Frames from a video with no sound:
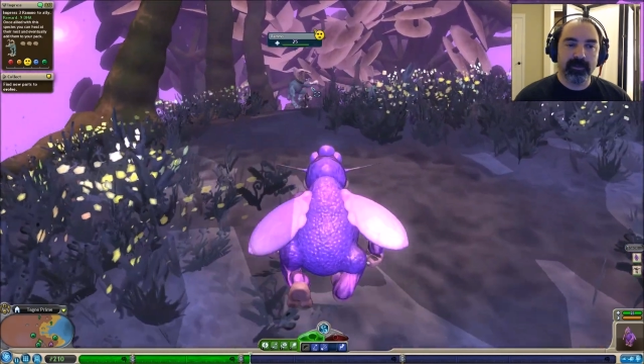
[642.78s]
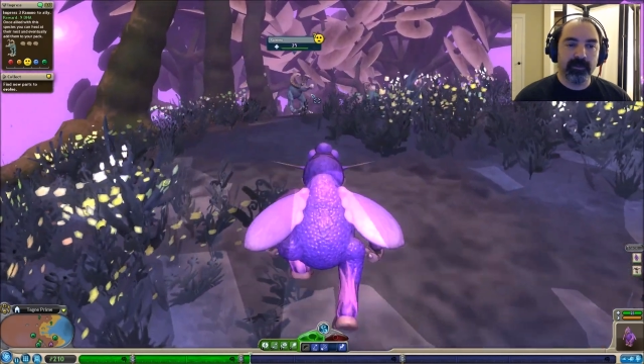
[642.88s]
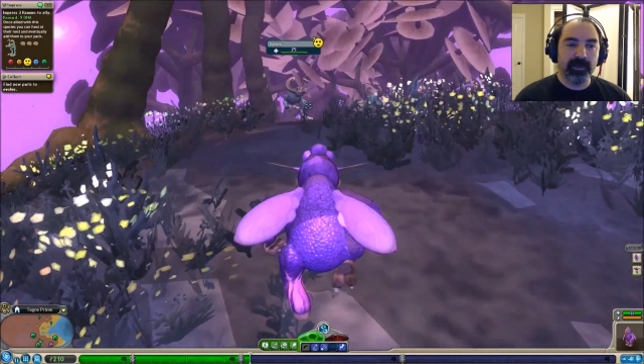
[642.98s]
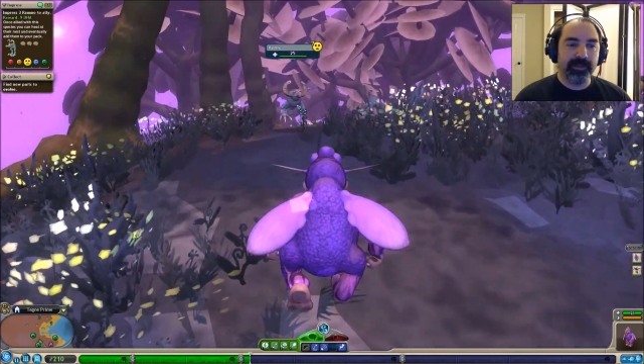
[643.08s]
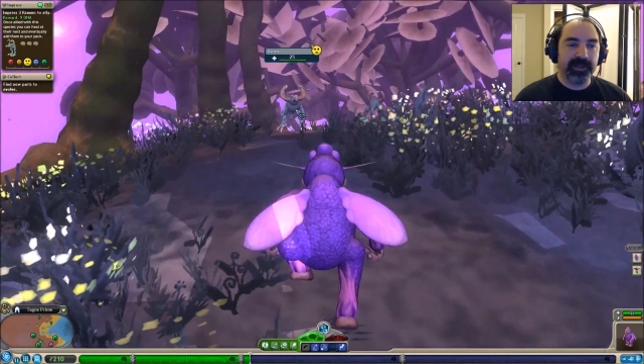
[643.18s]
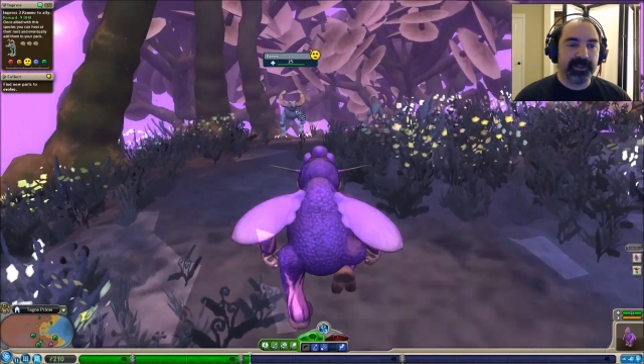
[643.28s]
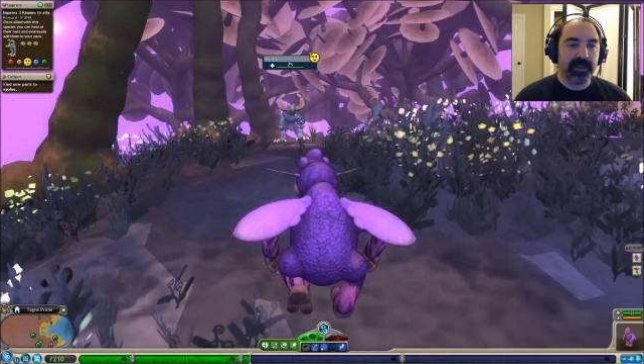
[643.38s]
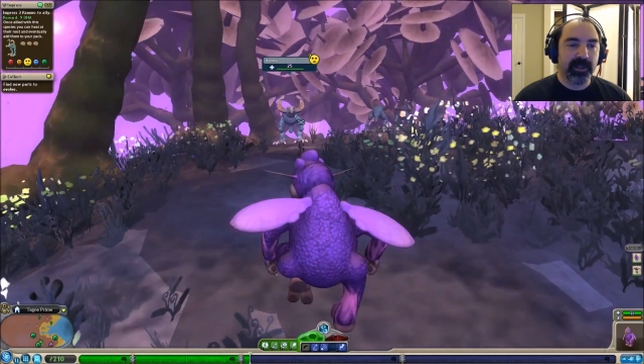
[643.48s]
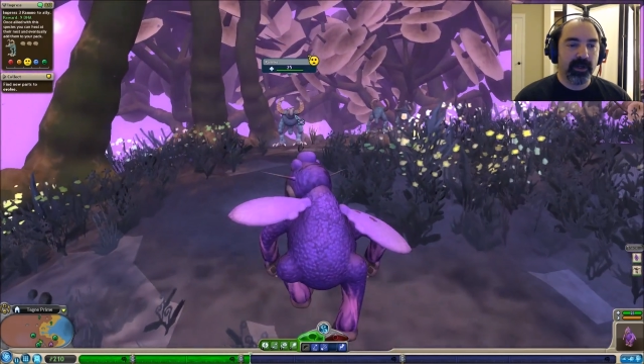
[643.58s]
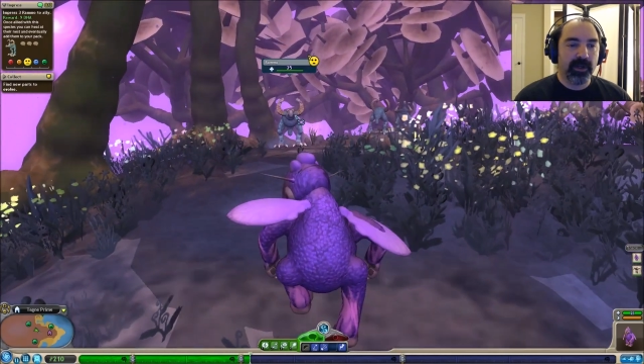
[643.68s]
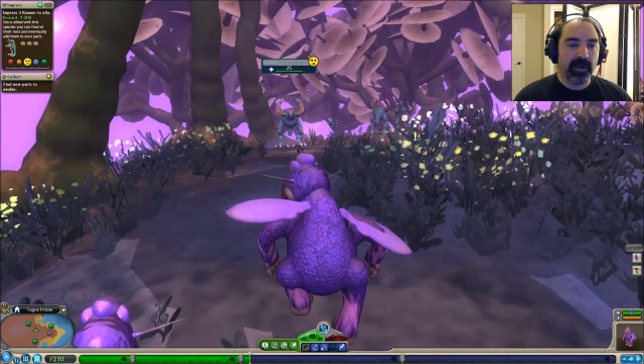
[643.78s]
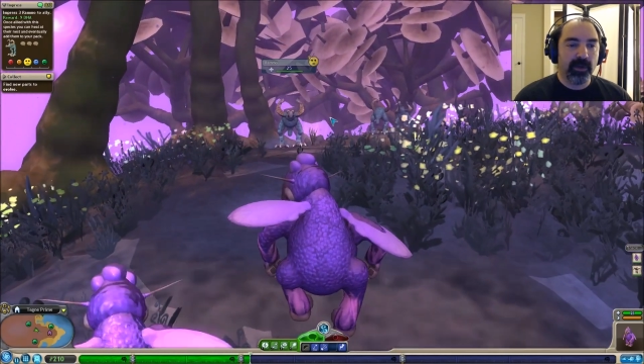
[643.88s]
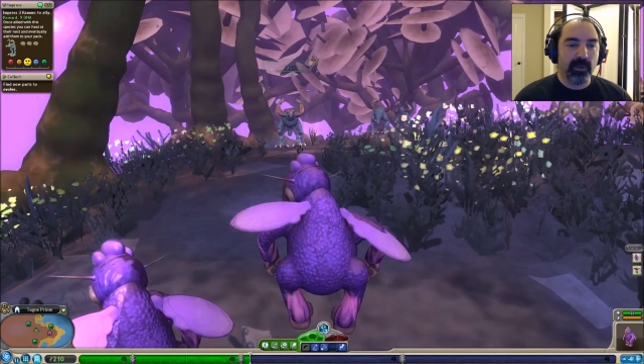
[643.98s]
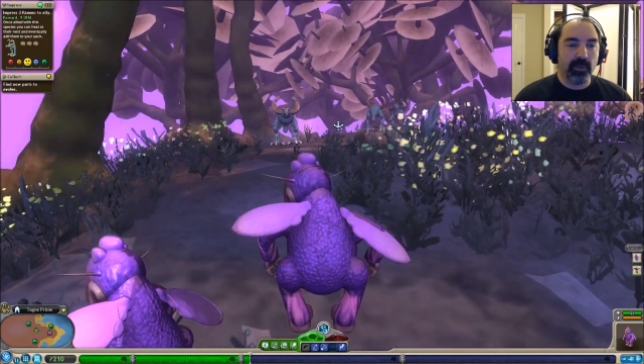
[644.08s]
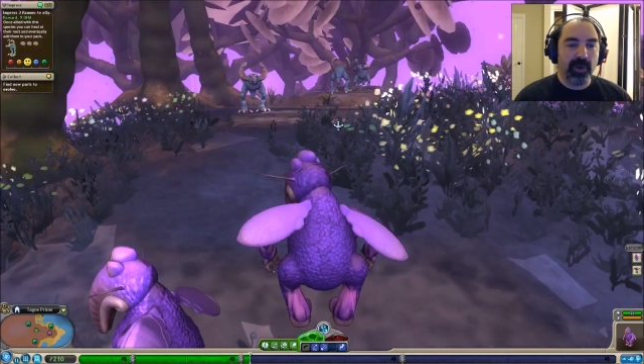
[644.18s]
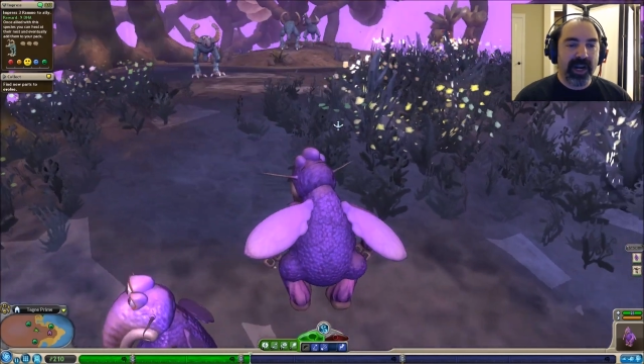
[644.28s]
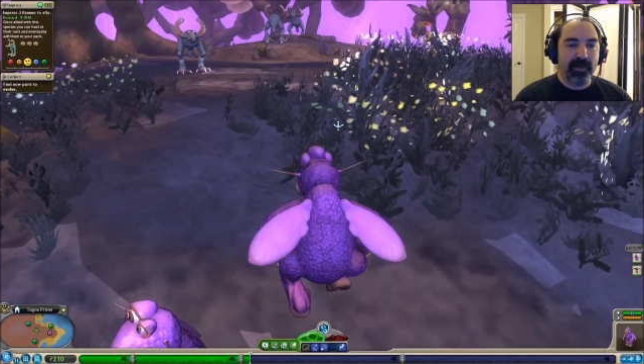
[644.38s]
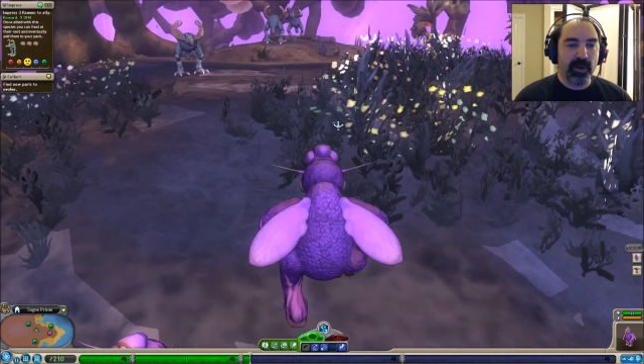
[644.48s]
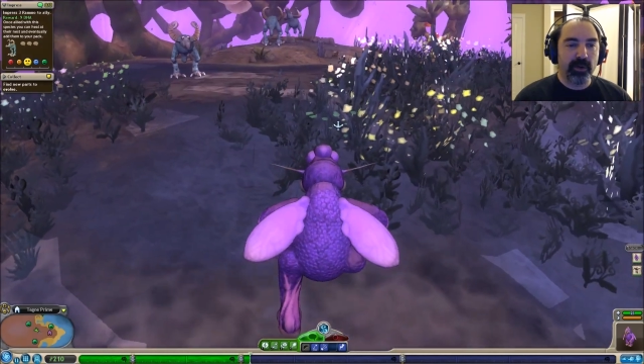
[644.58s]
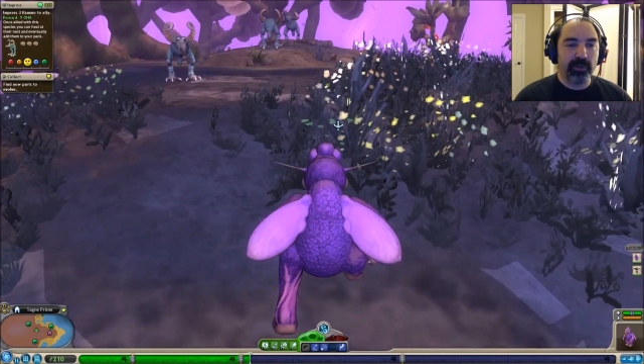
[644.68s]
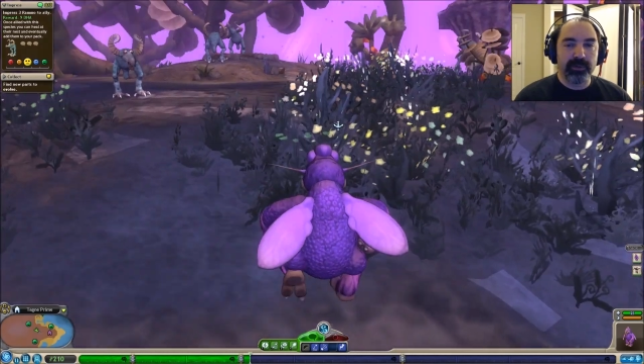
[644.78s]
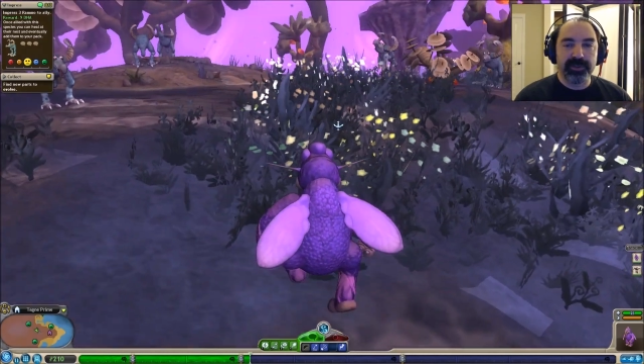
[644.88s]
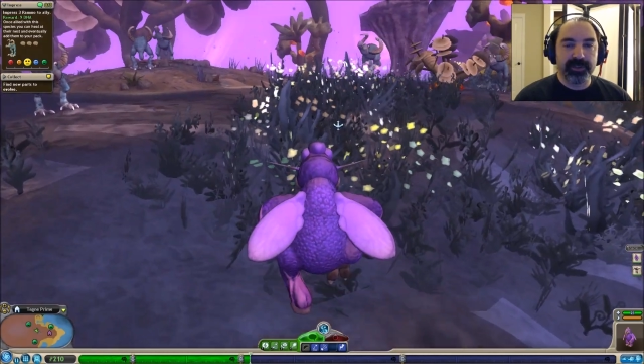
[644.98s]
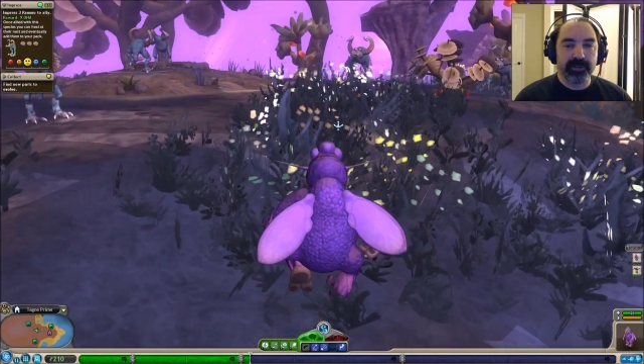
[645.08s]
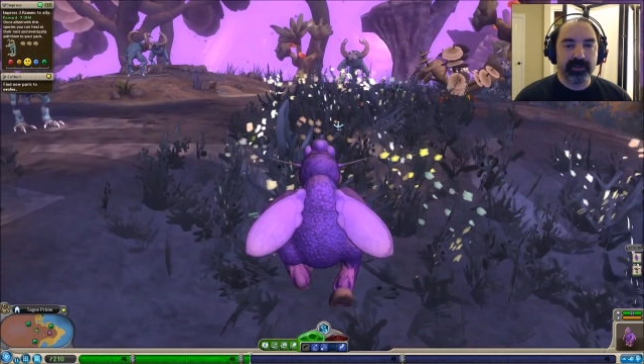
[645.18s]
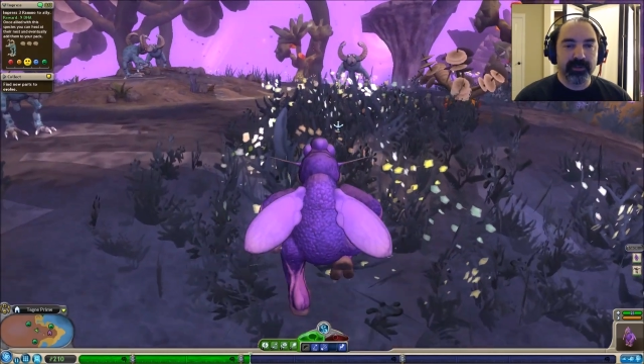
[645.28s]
Look at these Ramos.